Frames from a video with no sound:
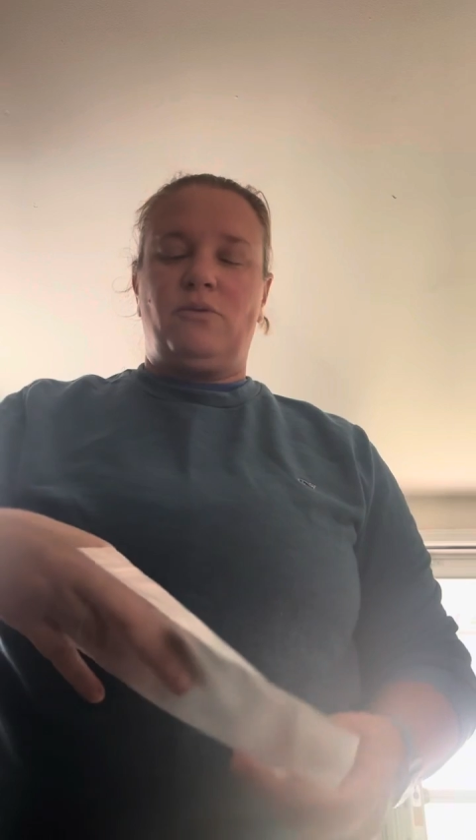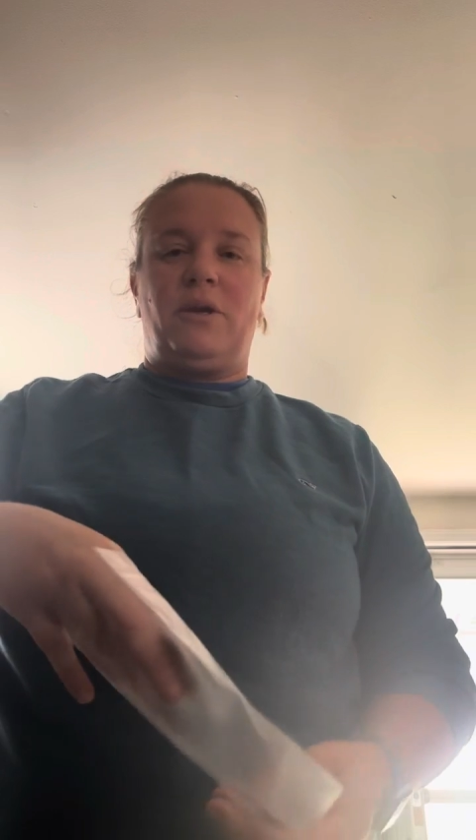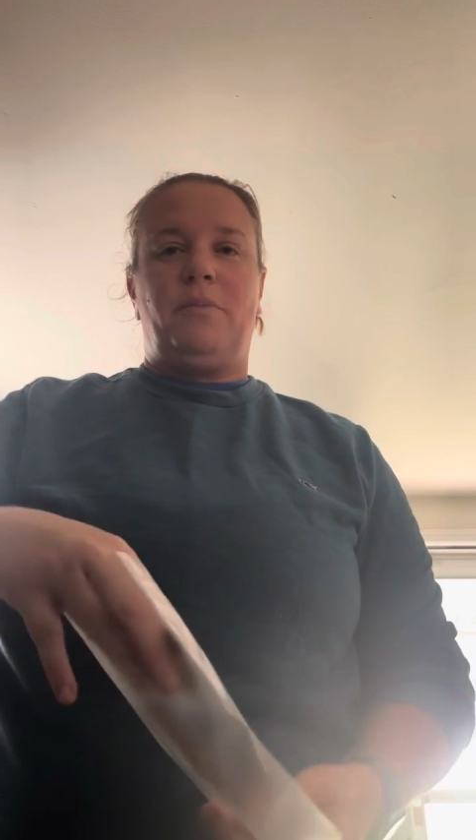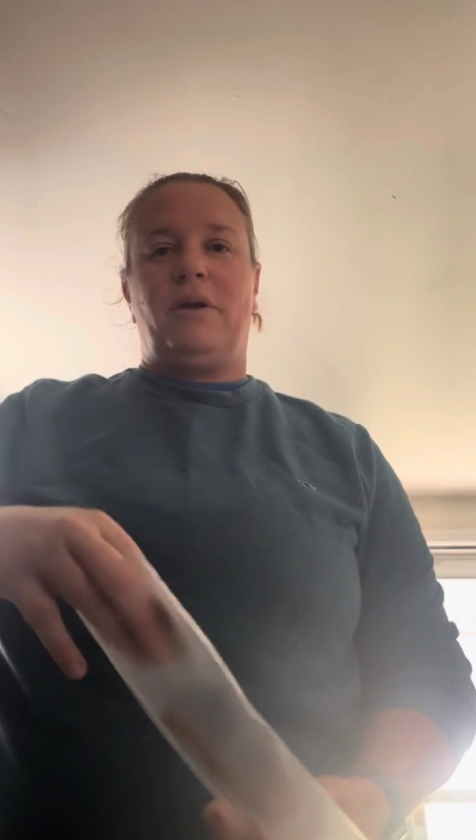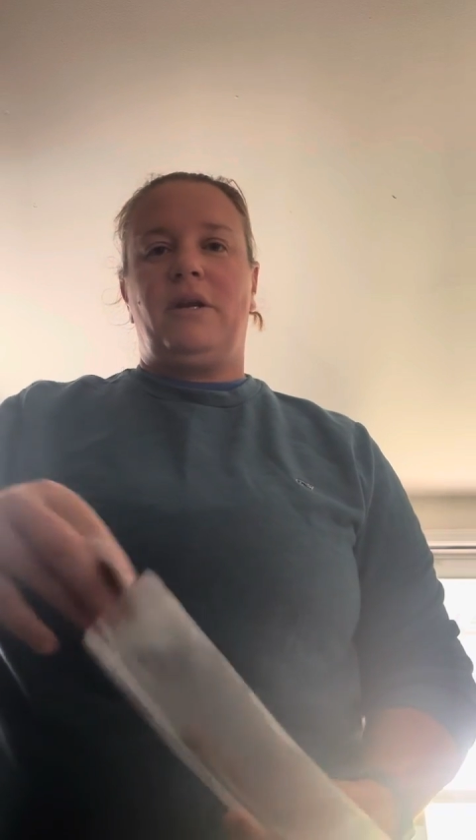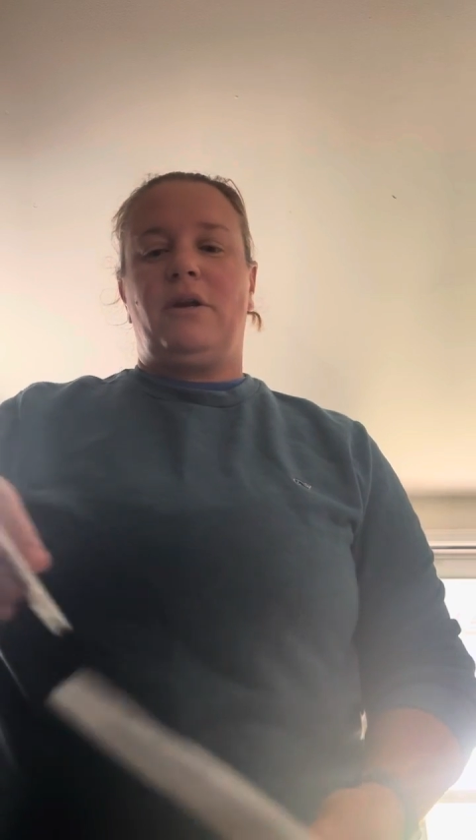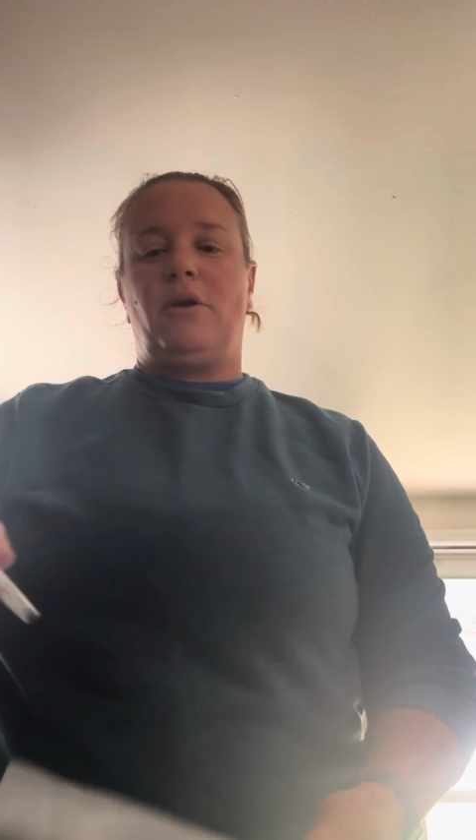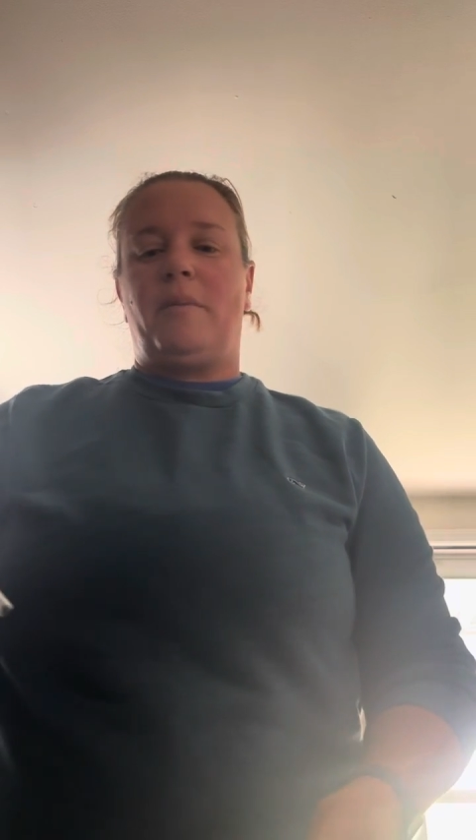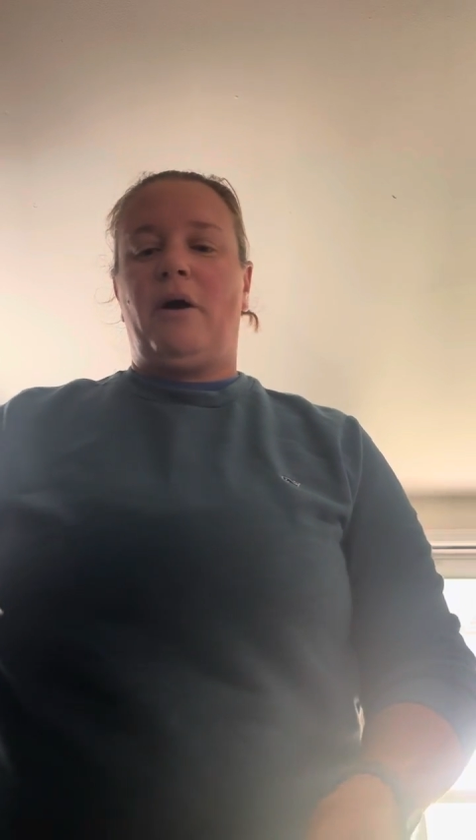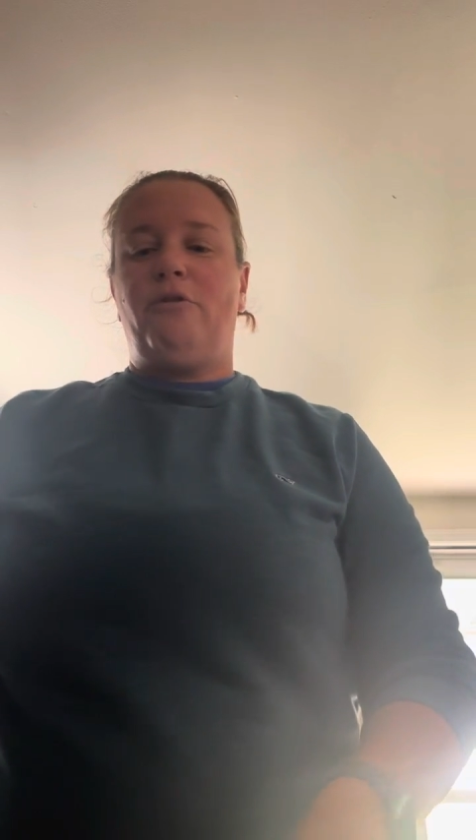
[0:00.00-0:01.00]
when you put it in
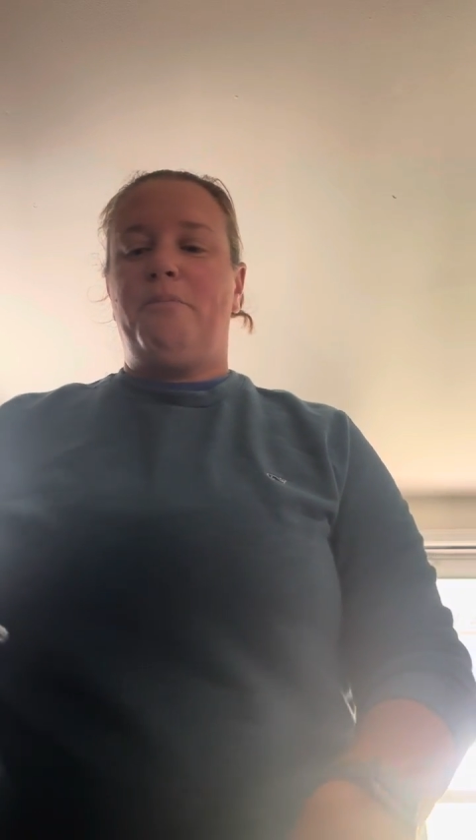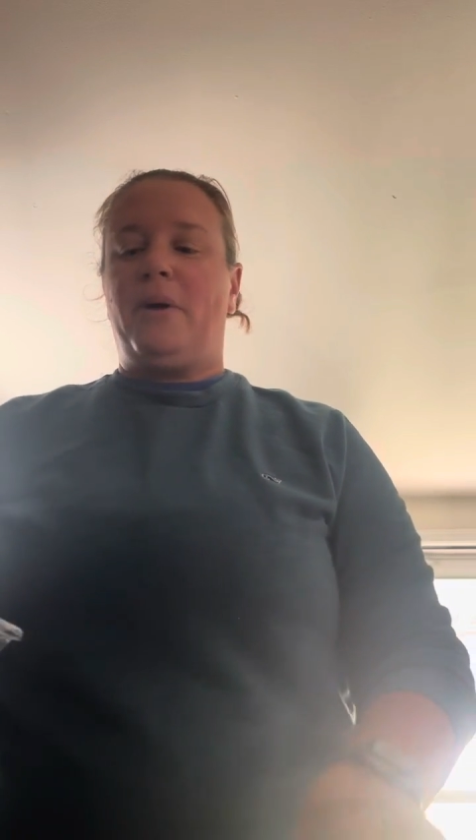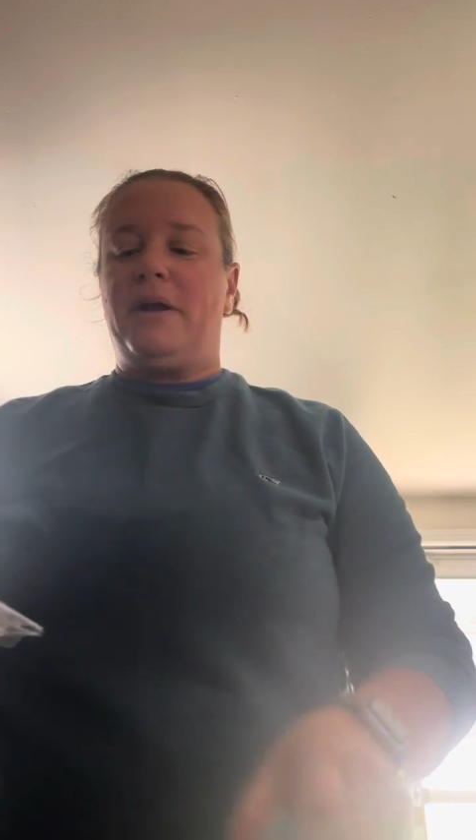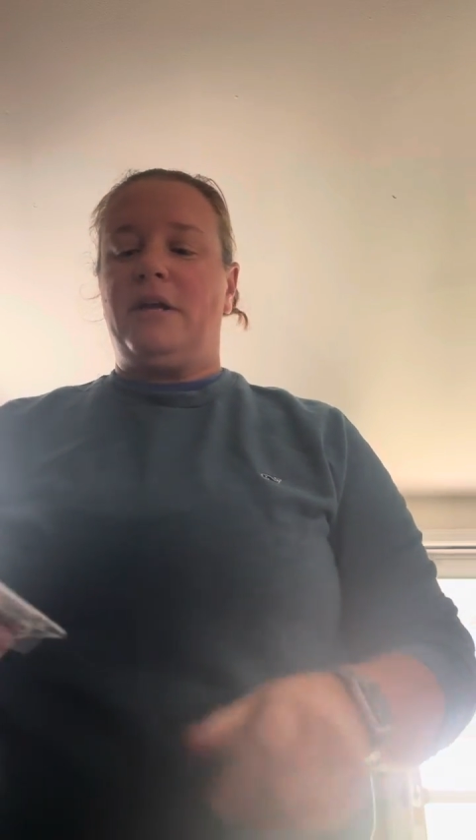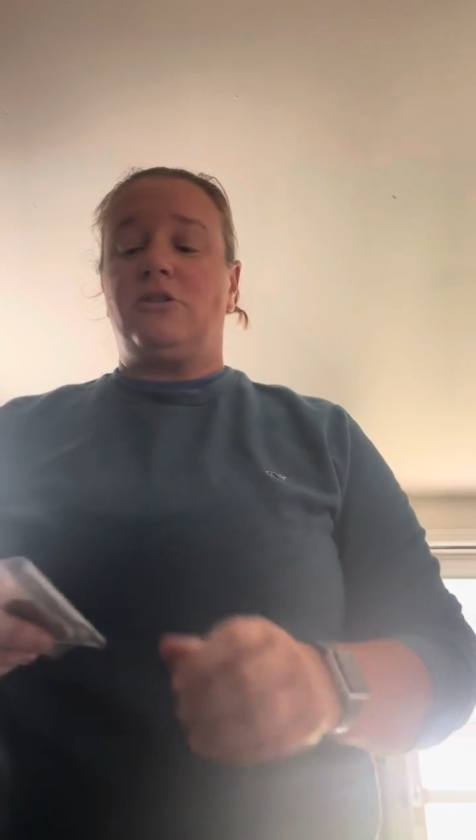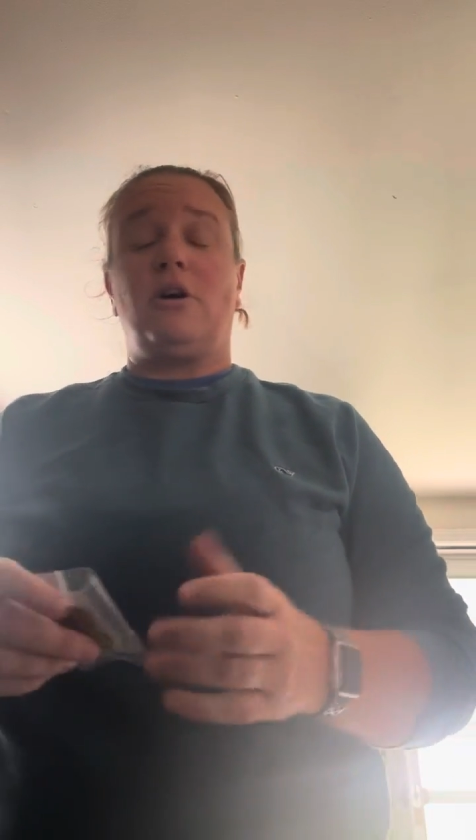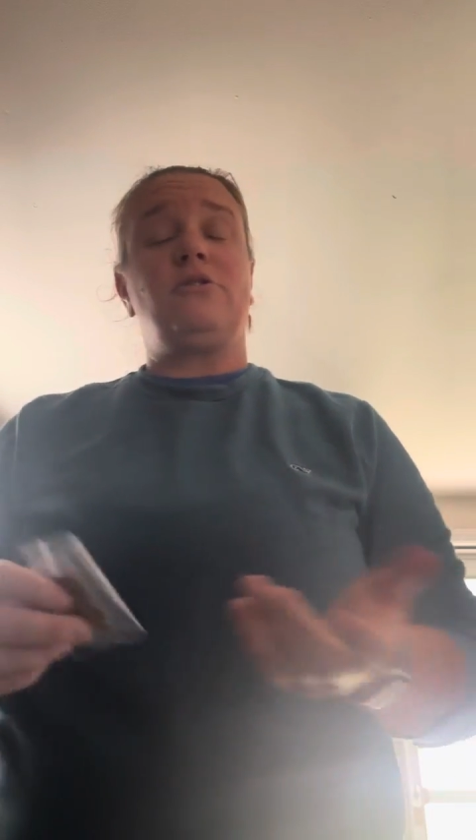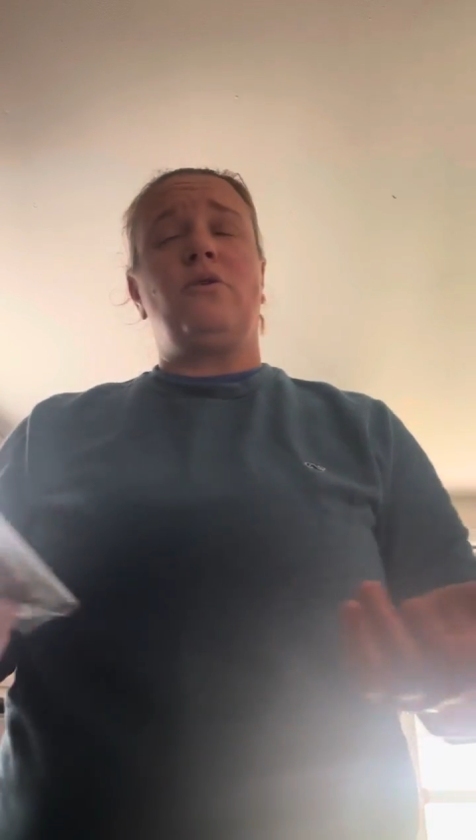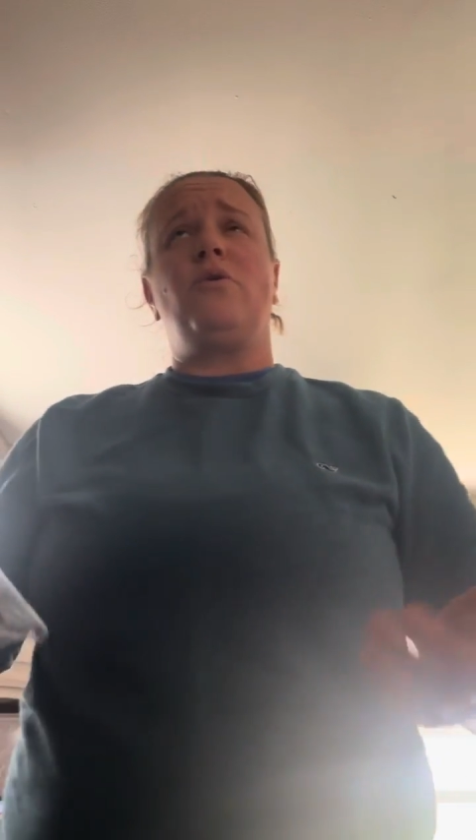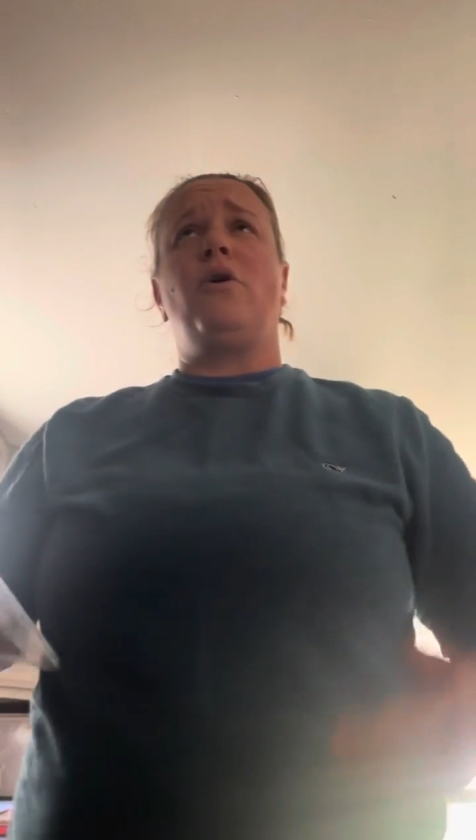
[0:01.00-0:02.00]
your mouth. But it's
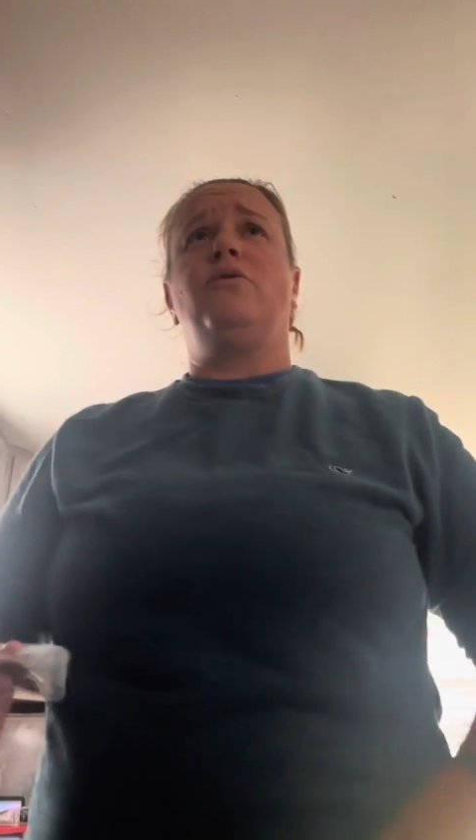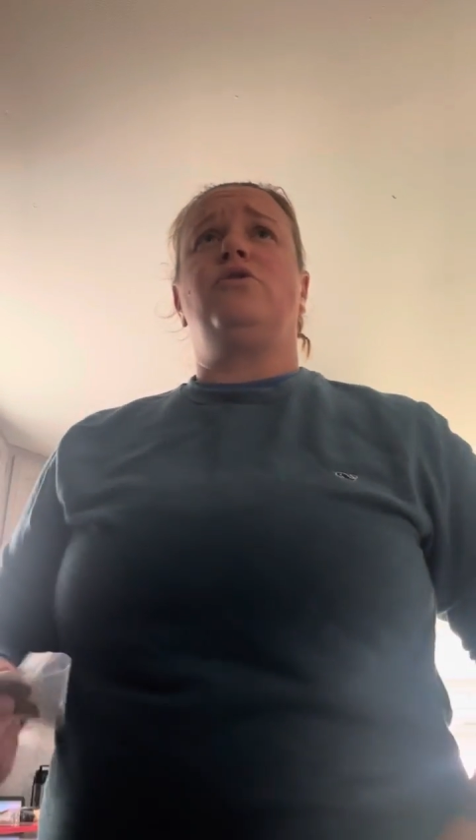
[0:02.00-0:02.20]
also known